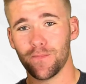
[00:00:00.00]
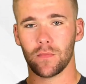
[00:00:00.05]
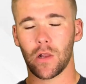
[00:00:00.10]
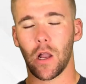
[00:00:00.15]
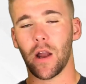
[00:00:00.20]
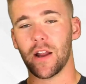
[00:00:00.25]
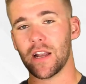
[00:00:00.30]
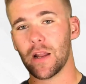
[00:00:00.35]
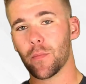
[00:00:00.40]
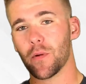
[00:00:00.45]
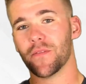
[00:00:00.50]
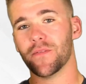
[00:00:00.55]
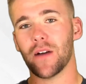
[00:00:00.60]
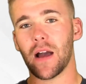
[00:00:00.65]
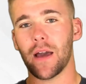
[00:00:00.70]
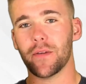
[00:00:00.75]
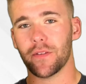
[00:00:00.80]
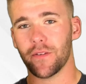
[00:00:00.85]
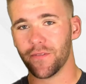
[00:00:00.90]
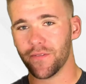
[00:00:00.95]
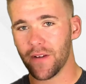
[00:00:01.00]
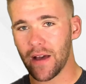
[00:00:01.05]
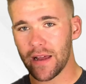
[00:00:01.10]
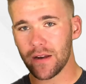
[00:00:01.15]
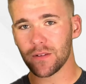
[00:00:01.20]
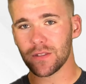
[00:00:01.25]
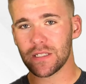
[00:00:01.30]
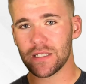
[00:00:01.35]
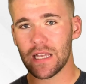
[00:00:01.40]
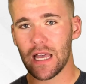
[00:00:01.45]
All right, number 5, the final
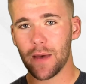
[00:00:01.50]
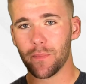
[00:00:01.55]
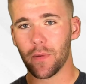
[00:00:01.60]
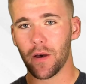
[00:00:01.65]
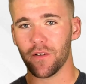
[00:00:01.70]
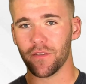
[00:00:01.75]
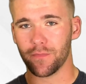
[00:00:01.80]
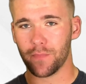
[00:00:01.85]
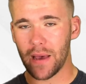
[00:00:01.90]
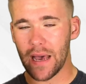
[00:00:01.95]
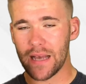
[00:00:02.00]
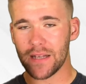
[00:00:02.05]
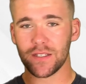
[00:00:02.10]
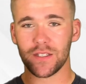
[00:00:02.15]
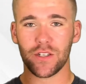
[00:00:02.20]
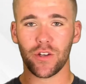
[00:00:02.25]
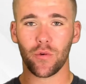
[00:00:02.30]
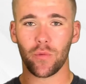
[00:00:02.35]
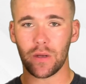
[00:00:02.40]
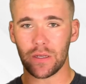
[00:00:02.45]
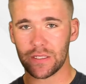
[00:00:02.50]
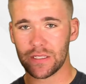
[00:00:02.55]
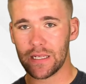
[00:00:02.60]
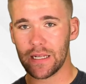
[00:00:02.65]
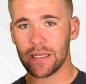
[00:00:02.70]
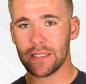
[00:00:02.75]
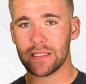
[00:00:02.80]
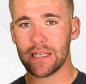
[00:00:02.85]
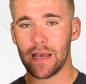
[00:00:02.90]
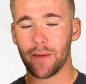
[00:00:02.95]
step of passing your real estate
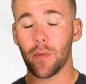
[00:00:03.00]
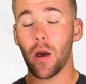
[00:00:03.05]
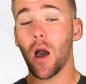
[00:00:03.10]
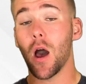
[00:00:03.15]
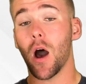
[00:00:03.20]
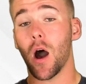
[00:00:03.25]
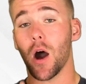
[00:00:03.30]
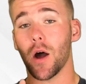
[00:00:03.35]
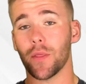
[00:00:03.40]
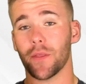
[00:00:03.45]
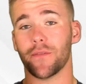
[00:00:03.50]
exam on the